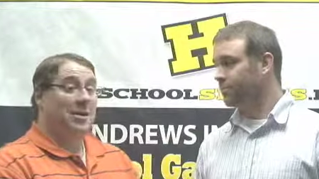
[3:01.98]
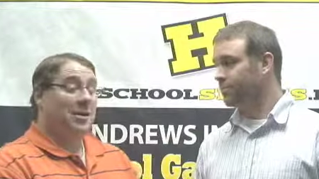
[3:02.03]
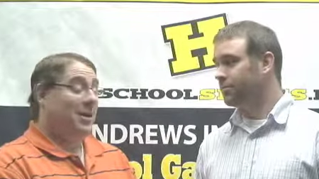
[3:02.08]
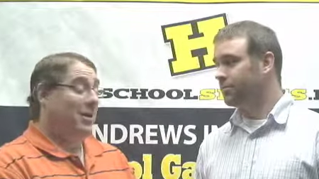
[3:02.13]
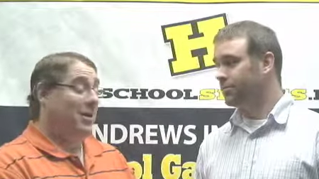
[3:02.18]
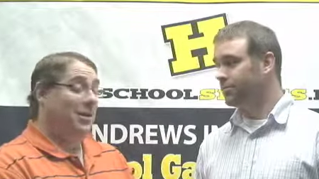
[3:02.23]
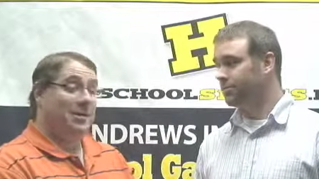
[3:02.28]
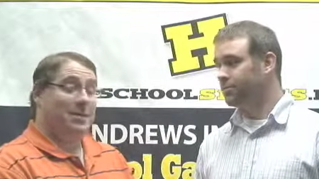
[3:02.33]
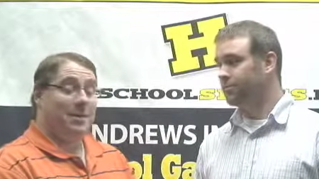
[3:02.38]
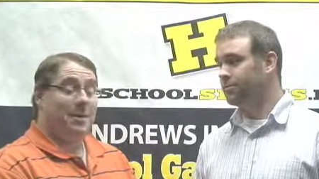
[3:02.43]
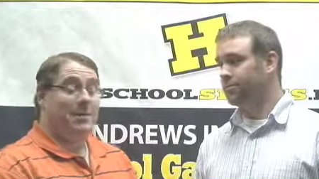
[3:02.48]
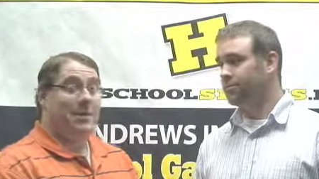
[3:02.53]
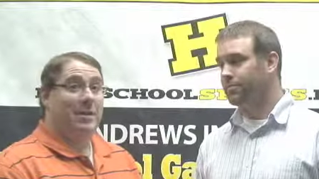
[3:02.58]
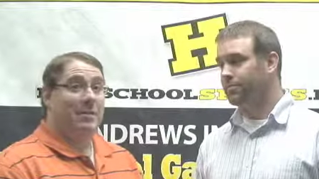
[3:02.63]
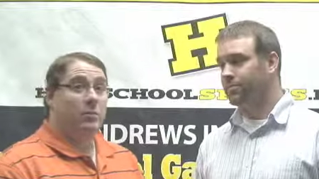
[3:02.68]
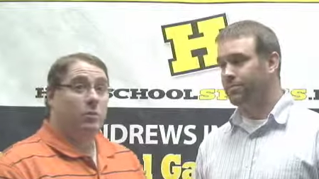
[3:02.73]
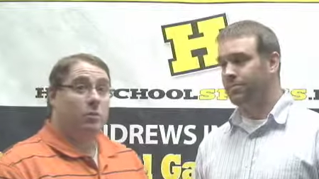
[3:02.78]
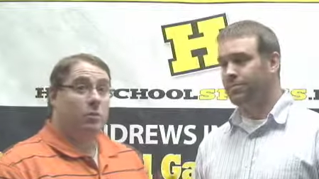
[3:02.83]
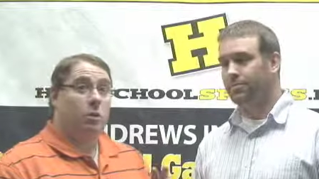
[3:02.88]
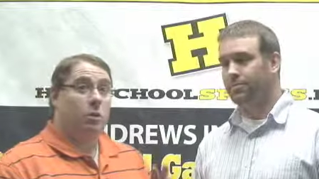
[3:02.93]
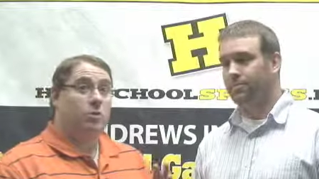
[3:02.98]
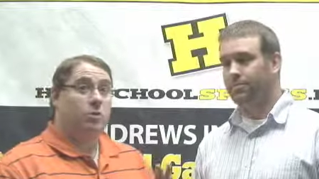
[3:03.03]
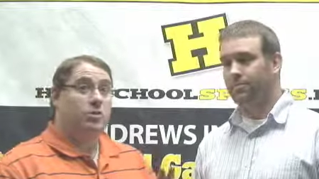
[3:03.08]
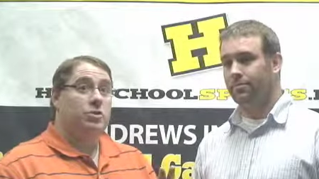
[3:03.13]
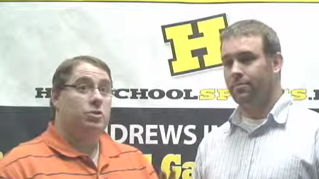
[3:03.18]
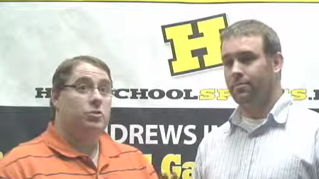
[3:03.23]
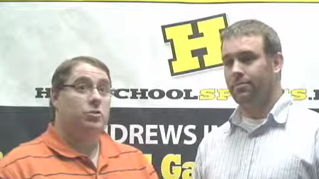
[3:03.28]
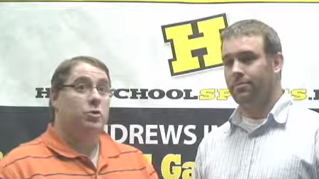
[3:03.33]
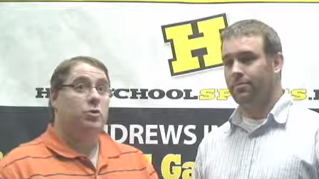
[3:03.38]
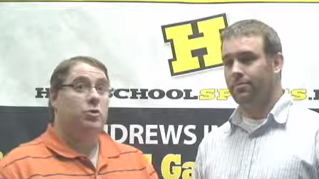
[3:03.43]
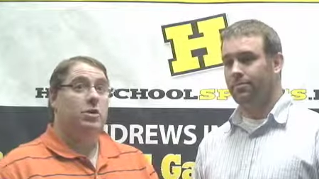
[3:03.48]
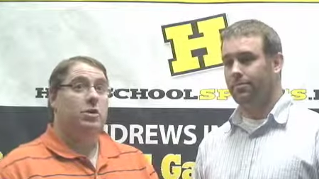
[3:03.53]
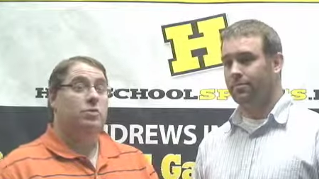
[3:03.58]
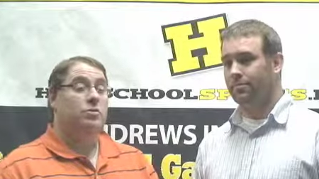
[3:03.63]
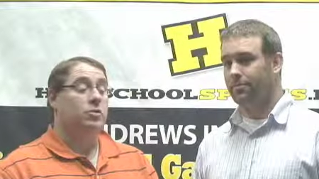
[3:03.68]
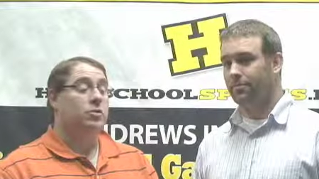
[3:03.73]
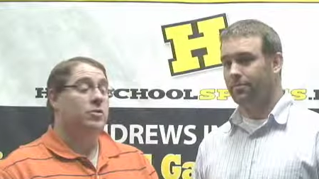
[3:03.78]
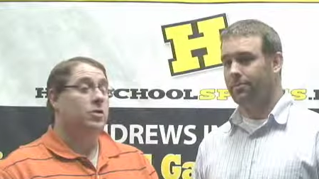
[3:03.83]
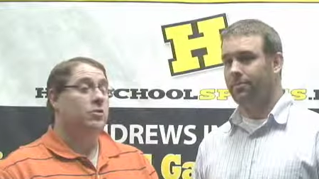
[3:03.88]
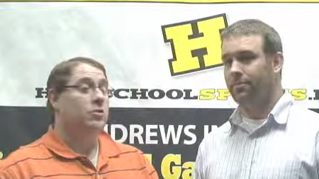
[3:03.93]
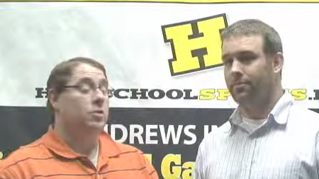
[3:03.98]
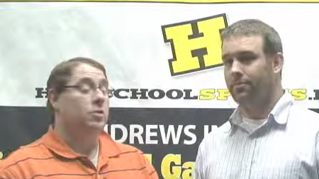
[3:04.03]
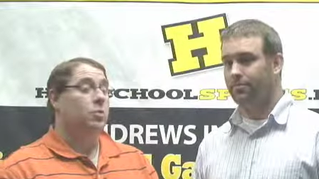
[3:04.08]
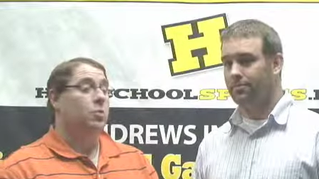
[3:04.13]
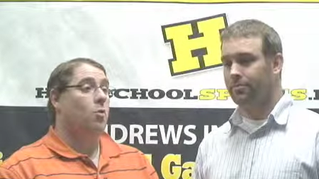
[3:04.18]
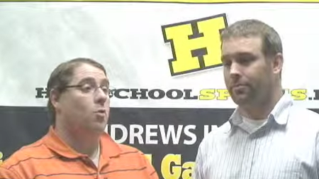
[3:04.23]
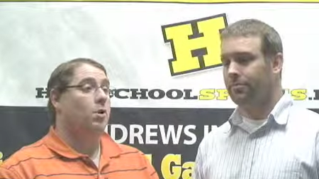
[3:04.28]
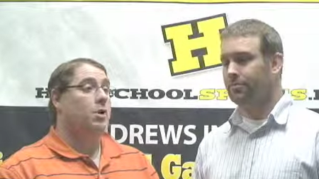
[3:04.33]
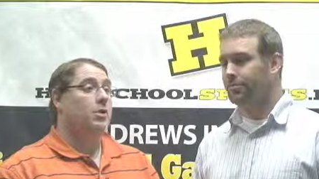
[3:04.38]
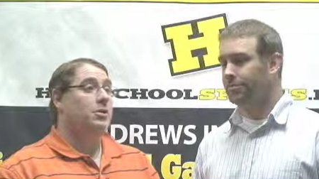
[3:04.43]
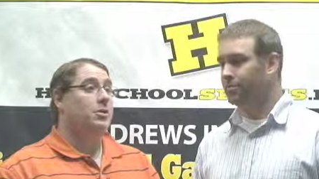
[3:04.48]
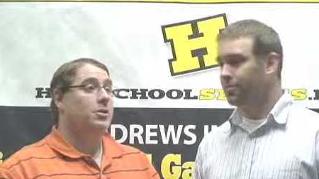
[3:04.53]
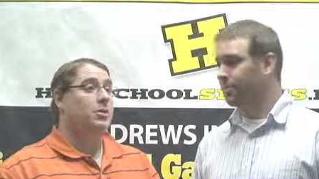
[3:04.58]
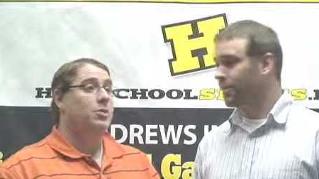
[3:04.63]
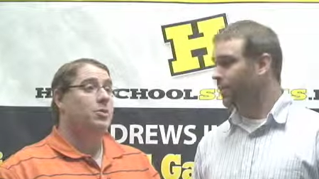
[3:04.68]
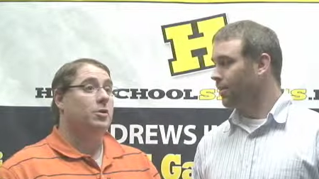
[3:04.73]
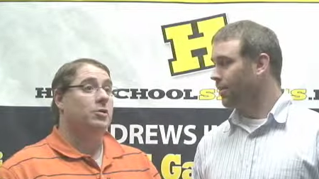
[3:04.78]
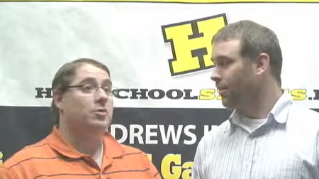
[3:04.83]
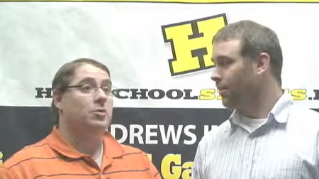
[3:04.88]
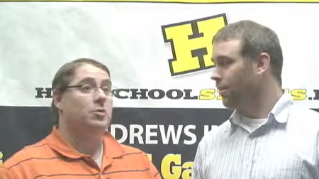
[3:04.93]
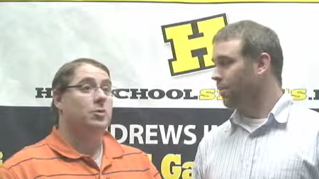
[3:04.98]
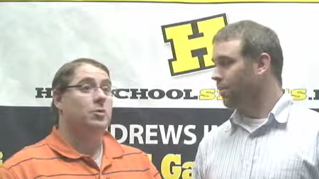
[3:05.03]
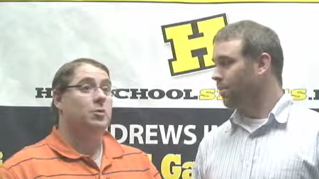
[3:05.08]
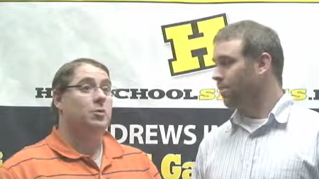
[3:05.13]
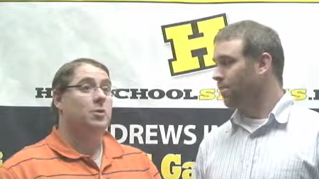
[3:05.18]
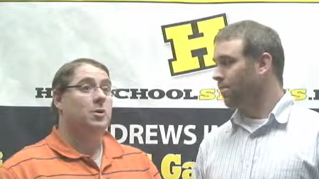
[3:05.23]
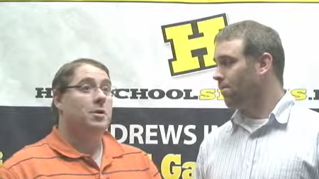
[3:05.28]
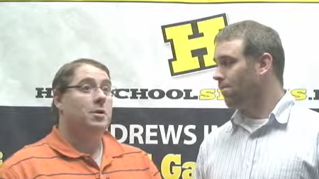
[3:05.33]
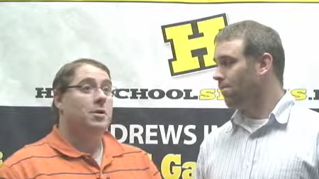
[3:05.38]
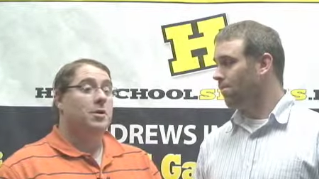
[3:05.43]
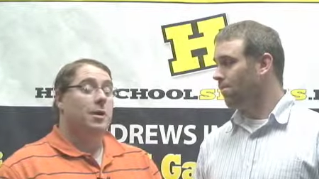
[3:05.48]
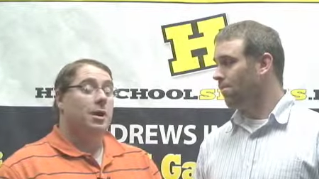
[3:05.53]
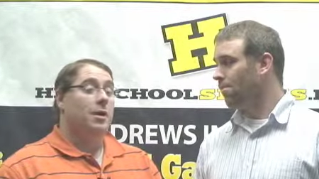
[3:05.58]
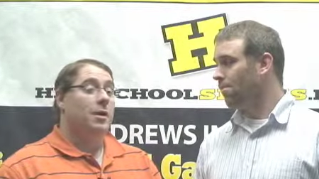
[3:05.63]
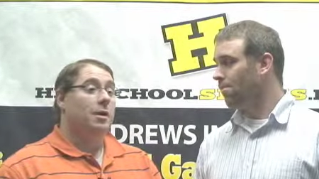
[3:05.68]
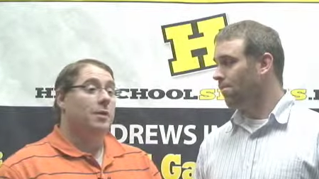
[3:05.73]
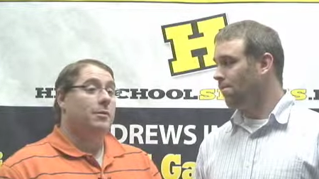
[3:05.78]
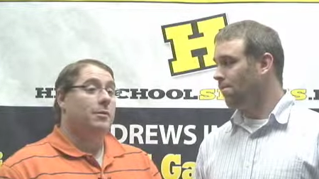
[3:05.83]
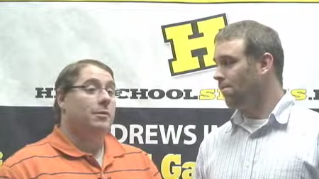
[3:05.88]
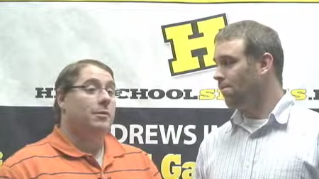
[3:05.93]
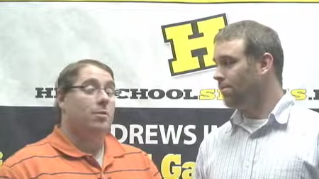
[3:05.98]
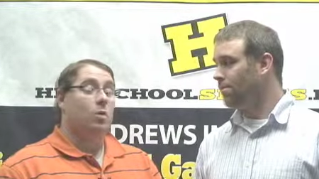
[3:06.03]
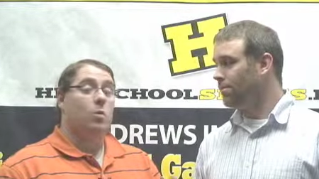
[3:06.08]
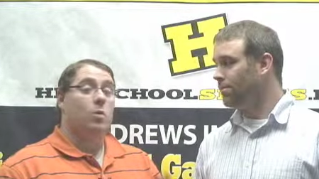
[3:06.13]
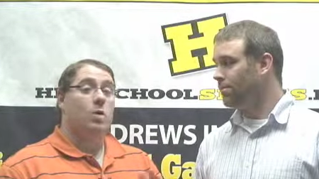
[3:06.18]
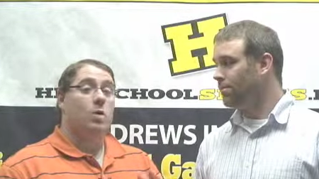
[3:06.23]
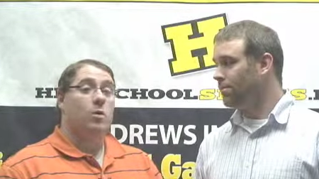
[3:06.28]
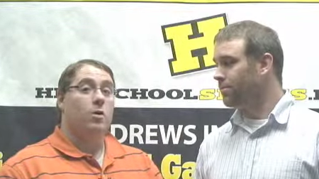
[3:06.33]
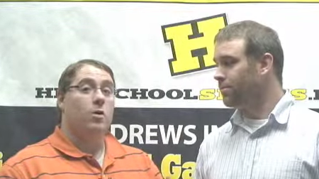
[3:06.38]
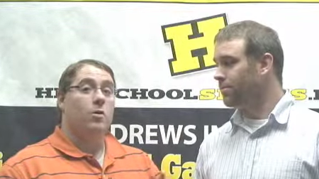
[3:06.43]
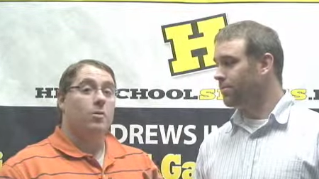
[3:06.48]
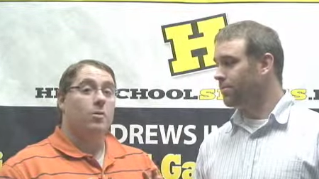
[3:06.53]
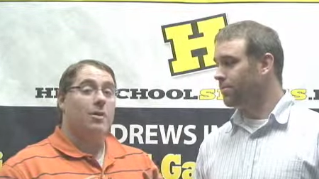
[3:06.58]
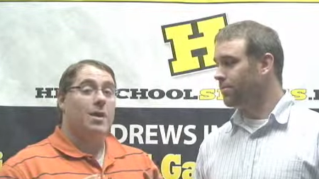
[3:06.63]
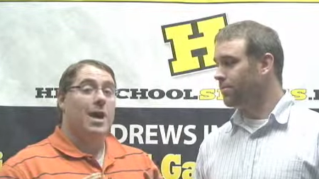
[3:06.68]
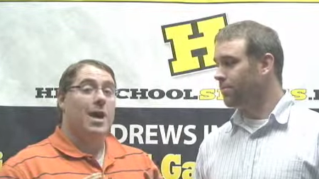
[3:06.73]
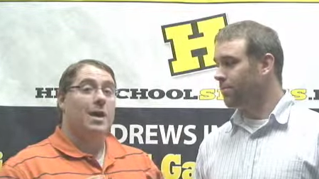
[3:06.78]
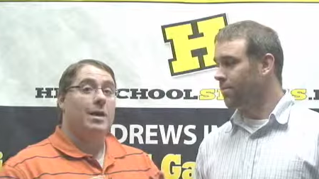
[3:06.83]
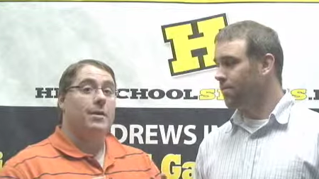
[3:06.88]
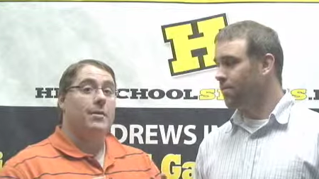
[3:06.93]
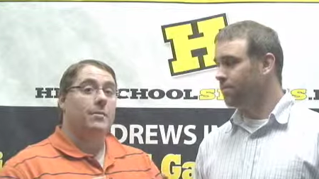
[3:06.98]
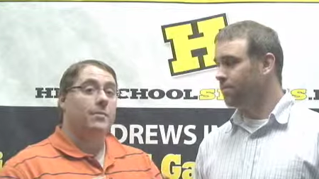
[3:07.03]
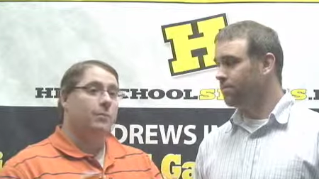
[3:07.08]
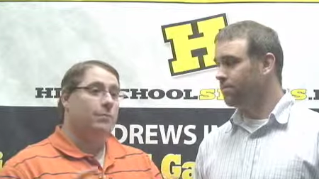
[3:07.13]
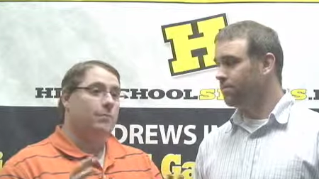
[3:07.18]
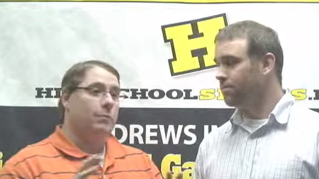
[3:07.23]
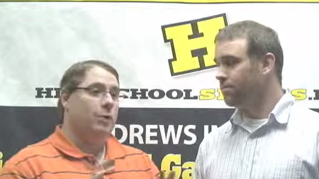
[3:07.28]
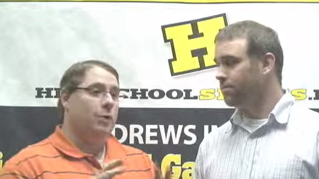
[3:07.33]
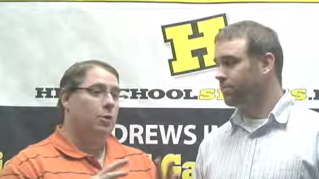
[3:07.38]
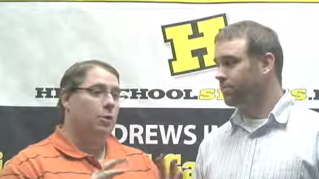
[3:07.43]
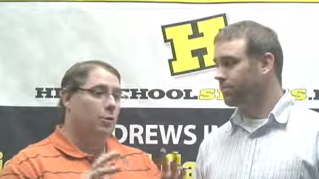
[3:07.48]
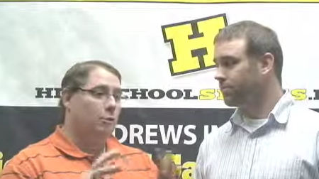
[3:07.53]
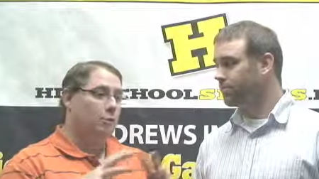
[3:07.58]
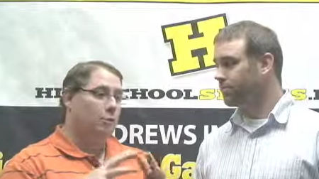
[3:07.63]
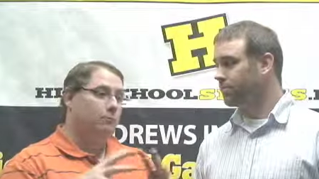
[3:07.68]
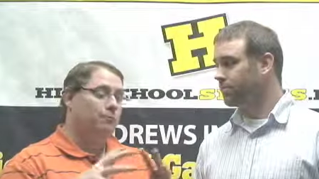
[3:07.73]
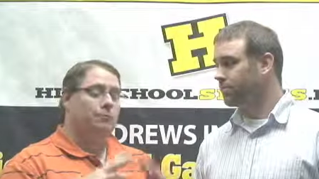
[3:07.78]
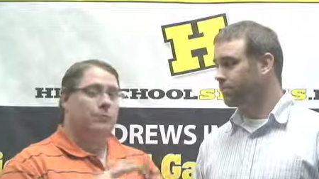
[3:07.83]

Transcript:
Speaker 1: I mean, those two districts, District 1 and District 2, I mean, the winner of that little,